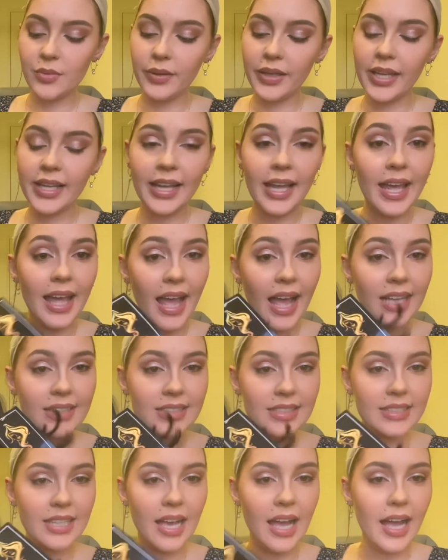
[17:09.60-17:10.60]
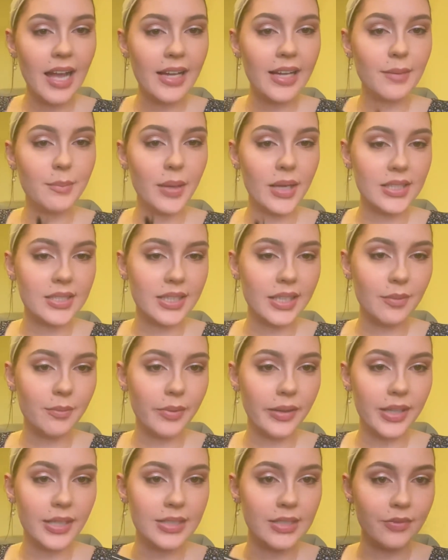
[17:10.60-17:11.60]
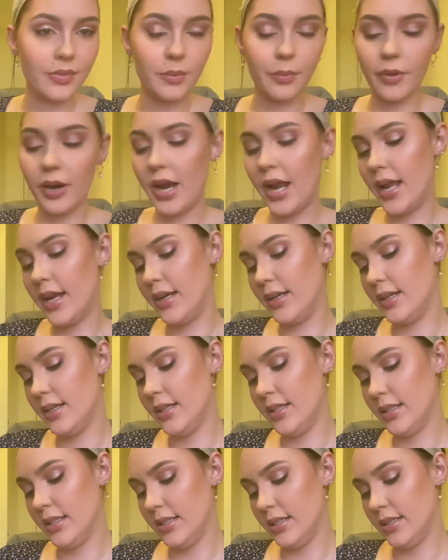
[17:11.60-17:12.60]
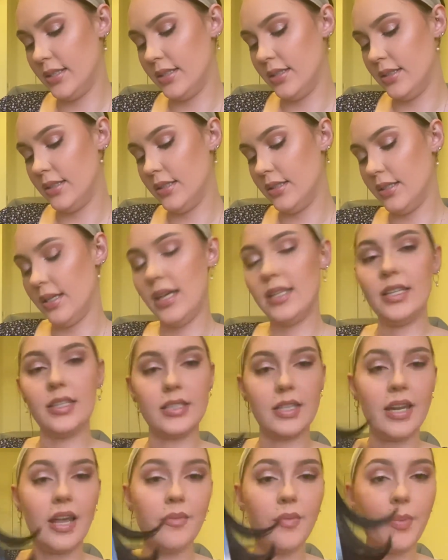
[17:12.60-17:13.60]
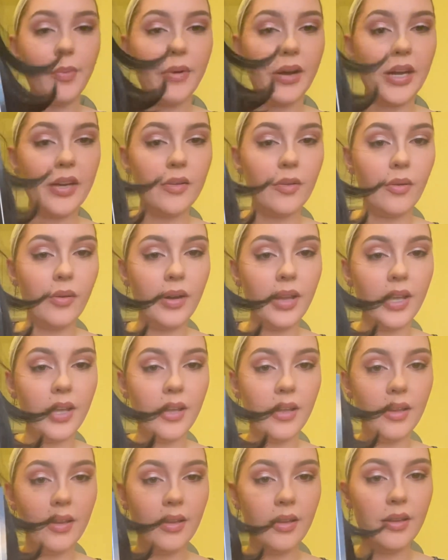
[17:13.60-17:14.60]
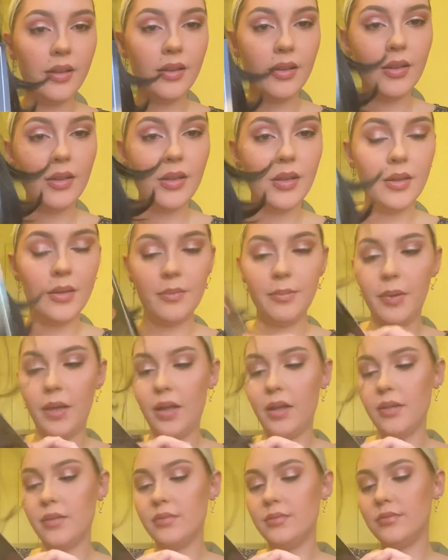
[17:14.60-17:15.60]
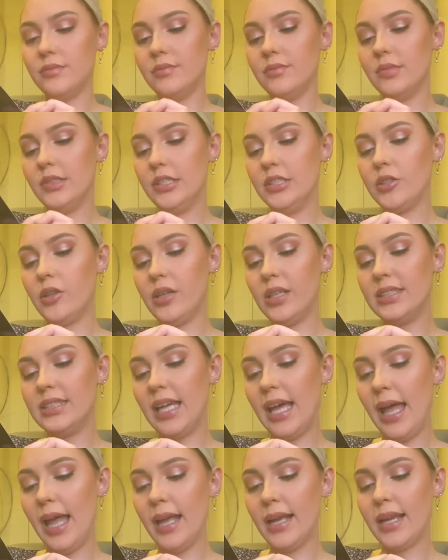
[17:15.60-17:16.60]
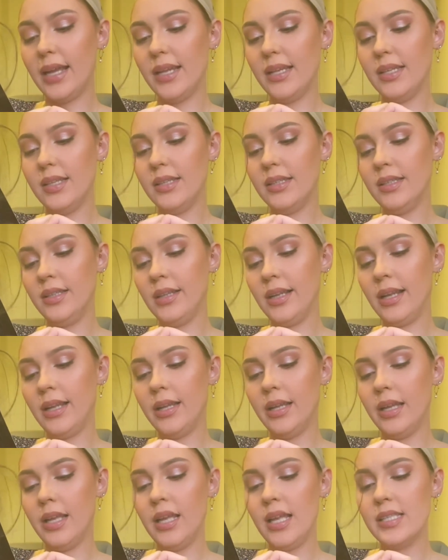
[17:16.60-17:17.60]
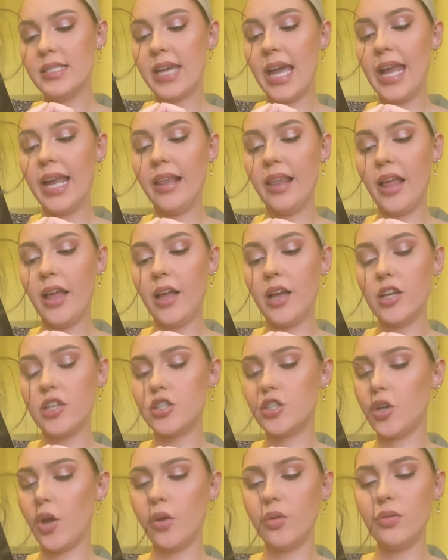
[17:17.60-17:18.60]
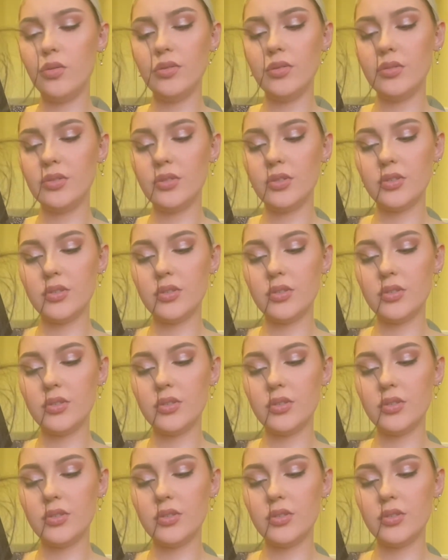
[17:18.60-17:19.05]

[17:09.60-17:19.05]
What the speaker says: wig, it has a tag, but it's a completely different brand. It doesn't have a brand on it, but it's got a tag and Taylor Shows